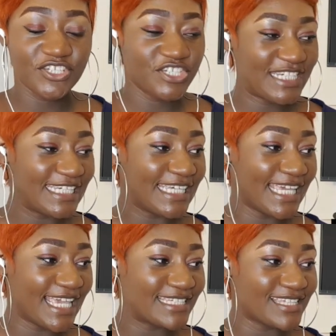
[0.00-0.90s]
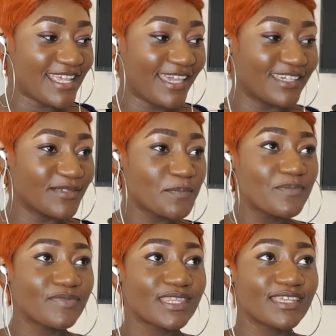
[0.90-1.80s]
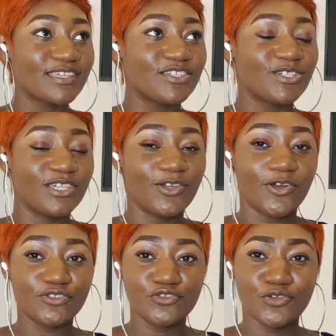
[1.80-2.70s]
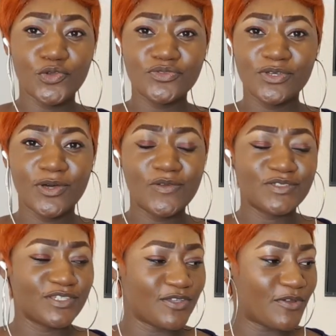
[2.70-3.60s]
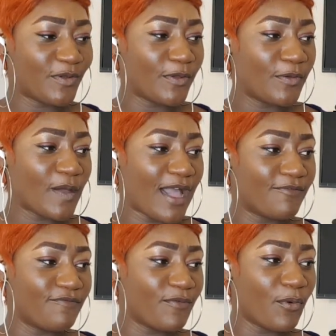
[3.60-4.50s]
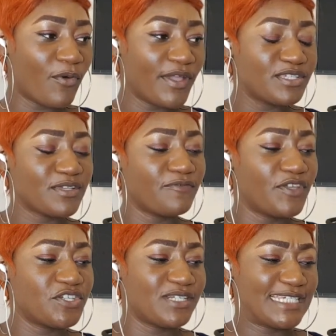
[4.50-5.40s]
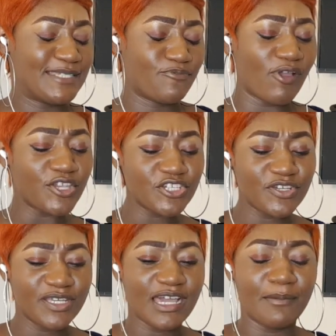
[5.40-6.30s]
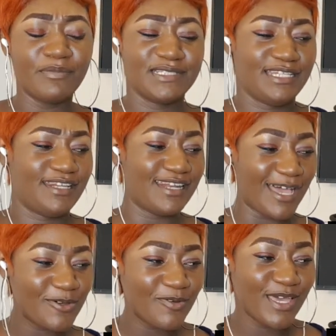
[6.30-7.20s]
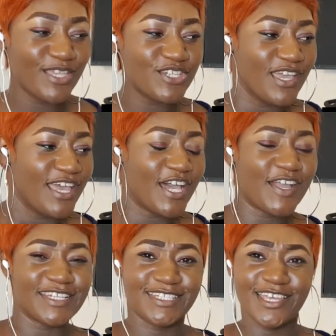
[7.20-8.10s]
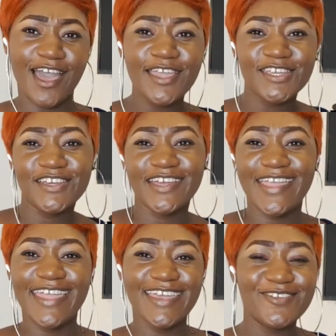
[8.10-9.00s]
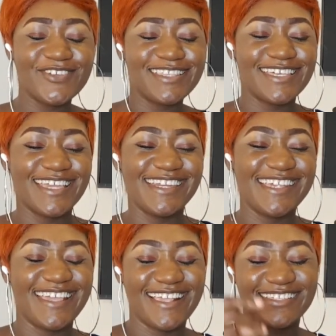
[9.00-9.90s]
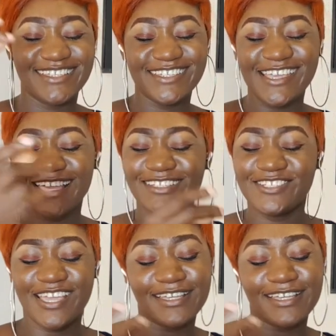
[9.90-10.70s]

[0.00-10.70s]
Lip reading: she is. Like, she controls the whole scenario, her voice, her facial expression, her body language, her attire, everything is a check.